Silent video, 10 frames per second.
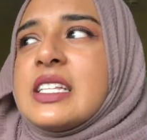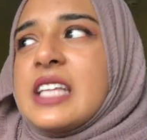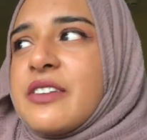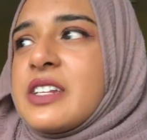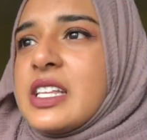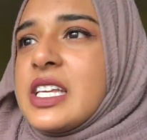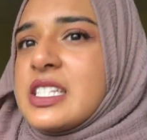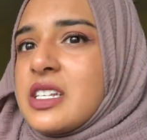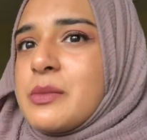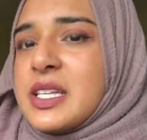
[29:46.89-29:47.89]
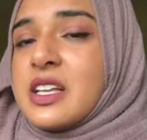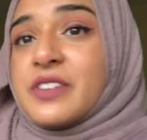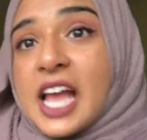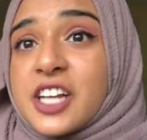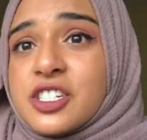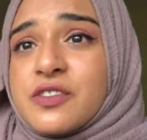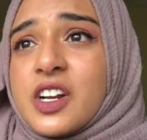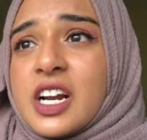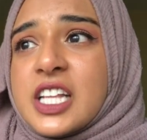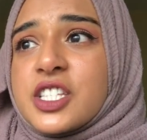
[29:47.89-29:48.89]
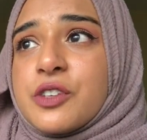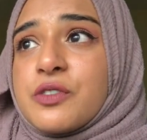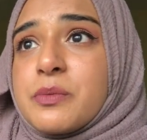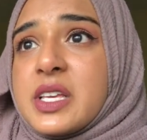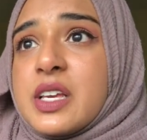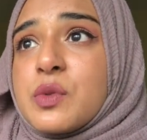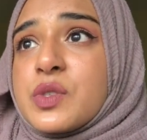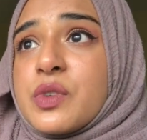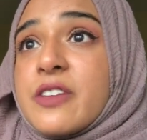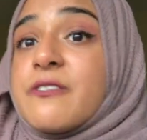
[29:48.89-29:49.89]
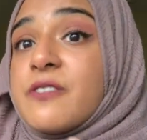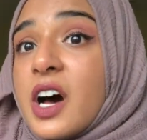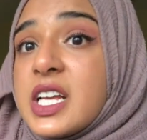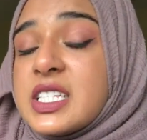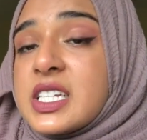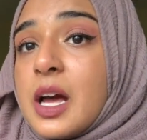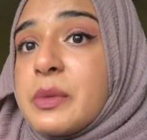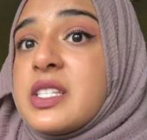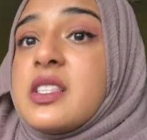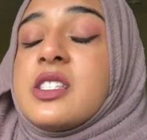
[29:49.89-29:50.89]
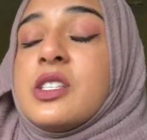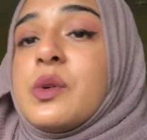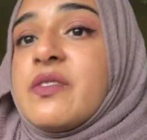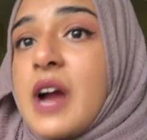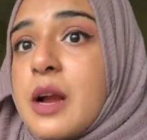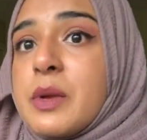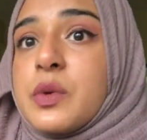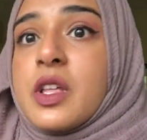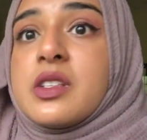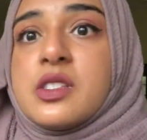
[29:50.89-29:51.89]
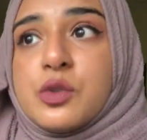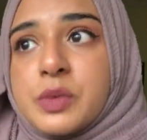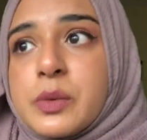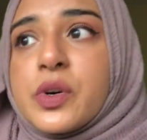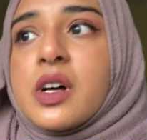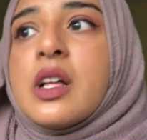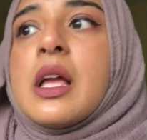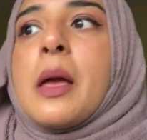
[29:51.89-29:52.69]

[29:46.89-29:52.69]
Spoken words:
definitely consider myself an extrovert, and so for me it was really fun to come into this new environment with all these new people,